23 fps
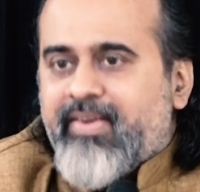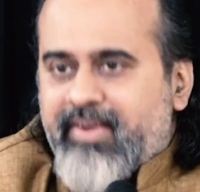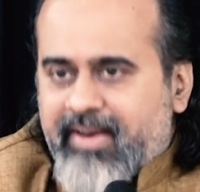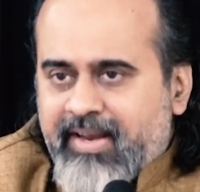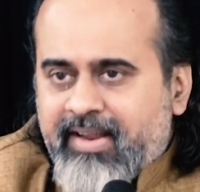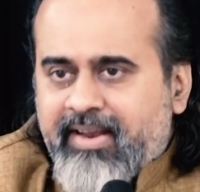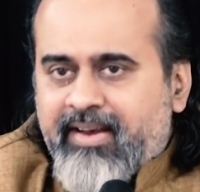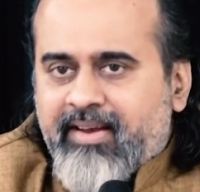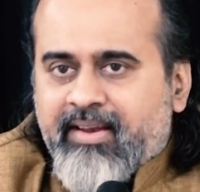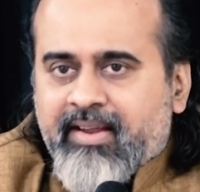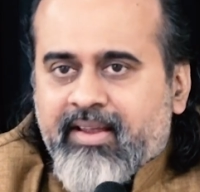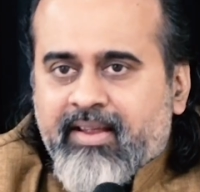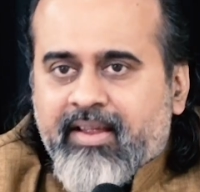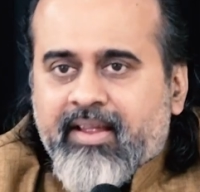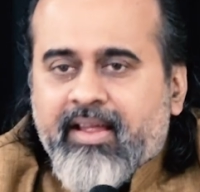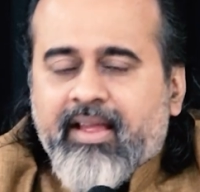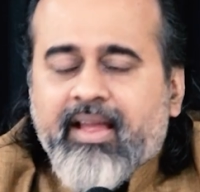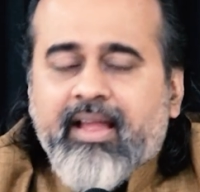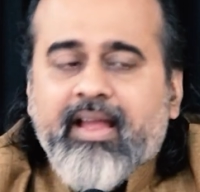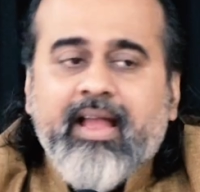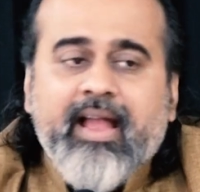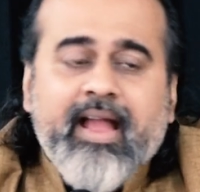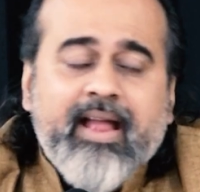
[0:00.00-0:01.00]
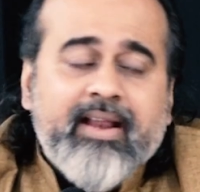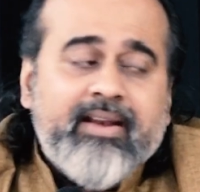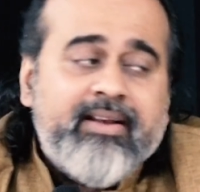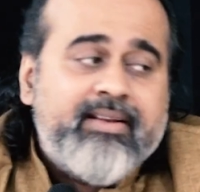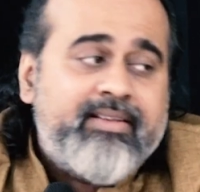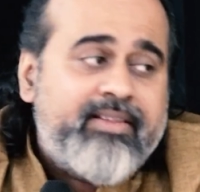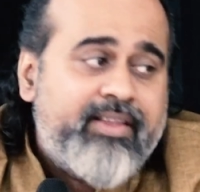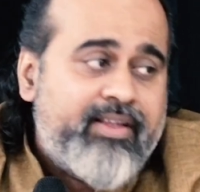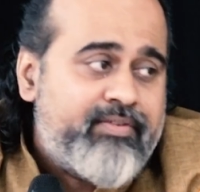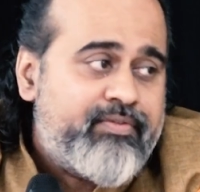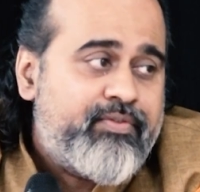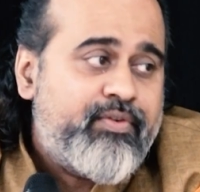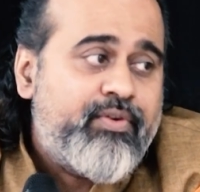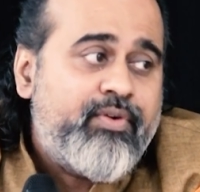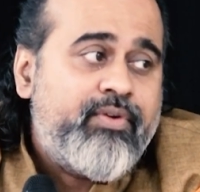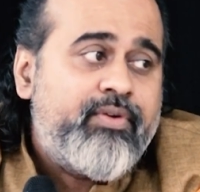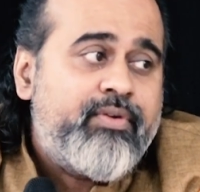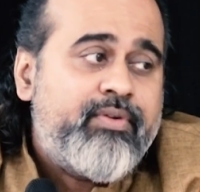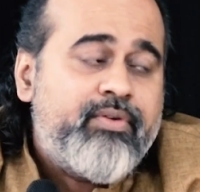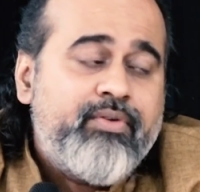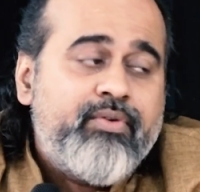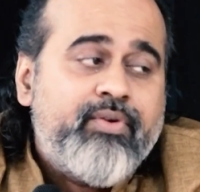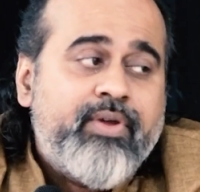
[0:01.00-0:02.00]
getting it? And
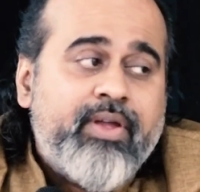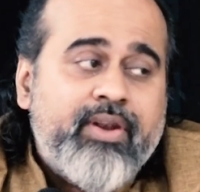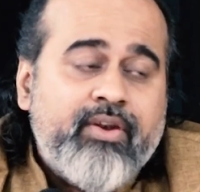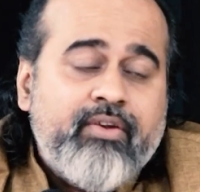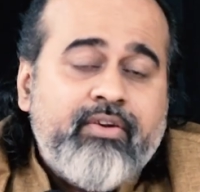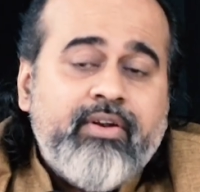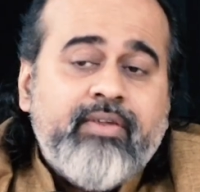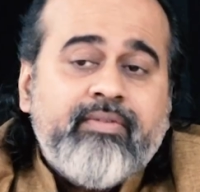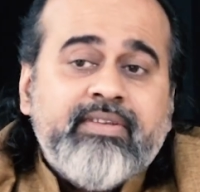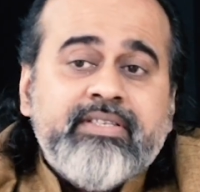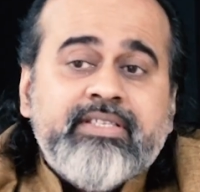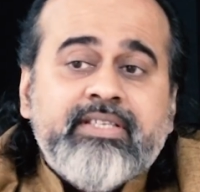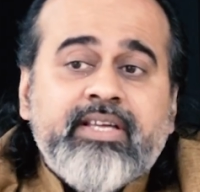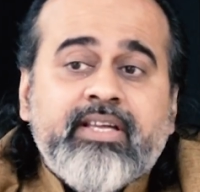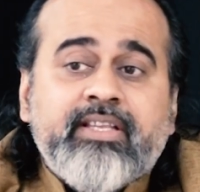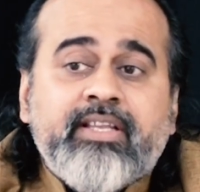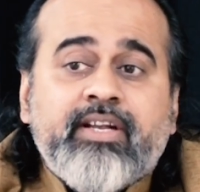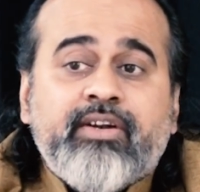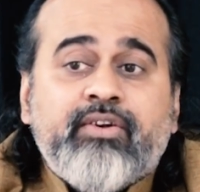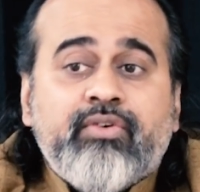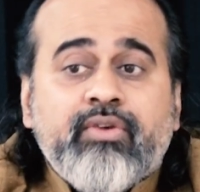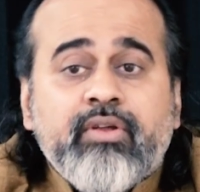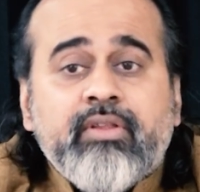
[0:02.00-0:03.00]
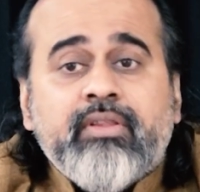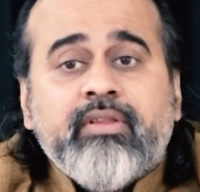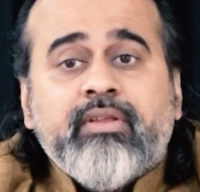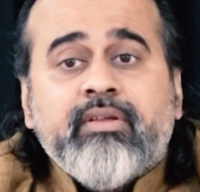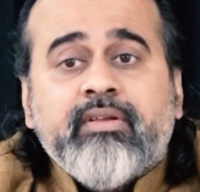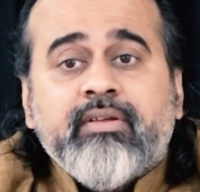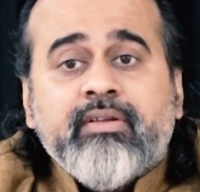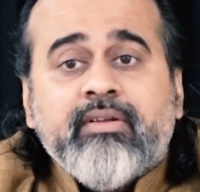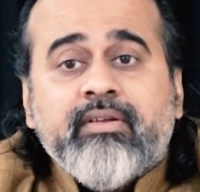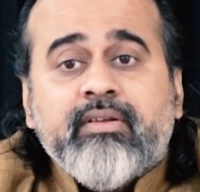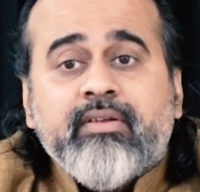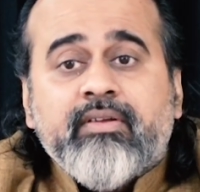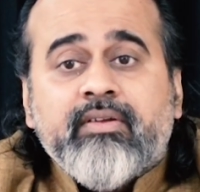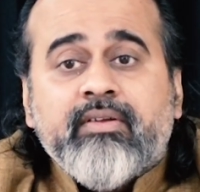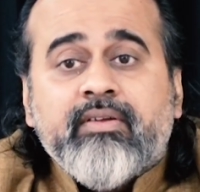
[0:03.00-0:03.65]
therefore, you cannot even say that truth